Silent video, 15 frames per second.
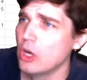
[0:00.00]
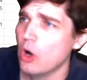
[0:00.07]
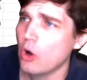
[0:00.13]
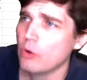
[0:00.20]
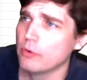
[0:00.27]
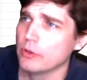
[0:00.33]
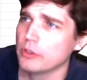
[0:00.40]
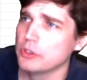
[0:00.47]

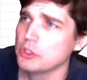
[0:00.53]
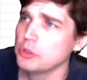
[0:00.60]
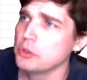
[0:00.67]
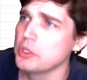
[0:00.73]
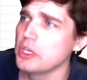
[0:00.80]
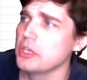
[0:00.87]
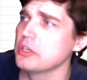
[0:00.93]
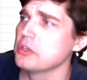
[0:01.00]
over New
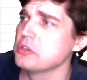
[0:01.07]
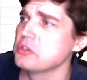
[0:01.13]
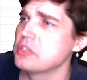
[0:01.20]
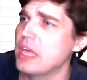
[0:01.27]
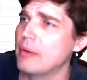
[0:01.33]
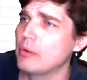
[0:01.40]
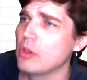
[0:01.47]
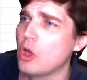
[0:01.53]
Year's
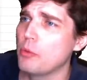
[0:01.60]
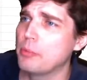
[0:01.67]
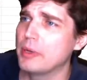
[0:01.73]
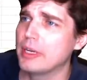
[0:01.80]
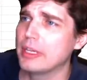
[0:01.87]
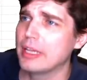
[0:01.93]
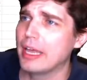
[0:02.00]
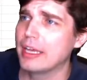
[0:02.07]
that will open
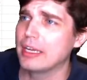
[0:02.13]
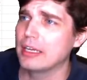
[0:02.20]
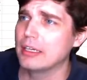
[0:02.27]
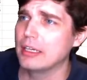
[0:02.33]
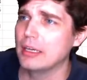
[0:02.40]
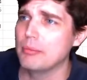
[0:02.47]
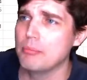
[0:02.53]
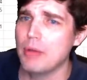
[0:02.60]
in like a,
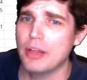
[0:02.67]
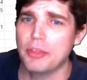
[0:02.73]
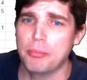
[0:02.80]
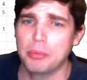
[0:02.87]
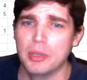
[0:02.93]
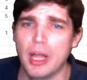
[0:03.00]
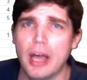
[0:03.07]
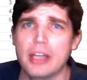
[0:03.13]
a month
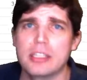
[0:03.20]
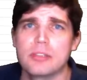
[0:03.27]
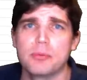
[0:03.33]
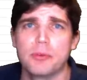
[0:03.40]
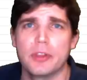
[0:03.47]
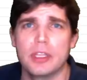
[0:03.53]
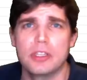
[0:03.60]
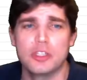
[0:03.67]
plus
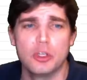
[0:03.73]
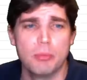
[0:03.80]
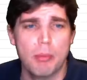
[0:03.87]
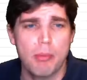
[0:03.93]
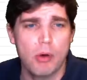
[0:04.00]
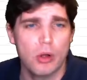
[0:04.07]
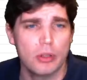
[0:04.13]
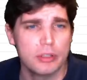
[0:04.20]
for the Super
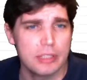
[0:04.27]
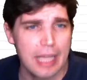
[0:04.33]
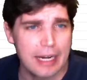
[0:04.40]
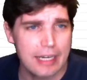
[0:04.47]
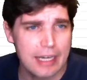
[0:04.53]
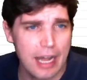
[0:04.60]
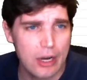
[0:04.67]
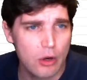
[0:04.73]
Bowl
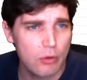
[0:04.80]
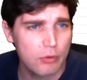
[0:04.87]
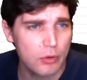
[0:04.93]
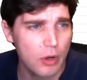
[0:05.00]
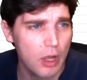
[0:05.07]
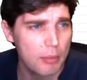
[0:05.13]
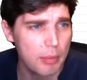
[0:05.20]
99 overall.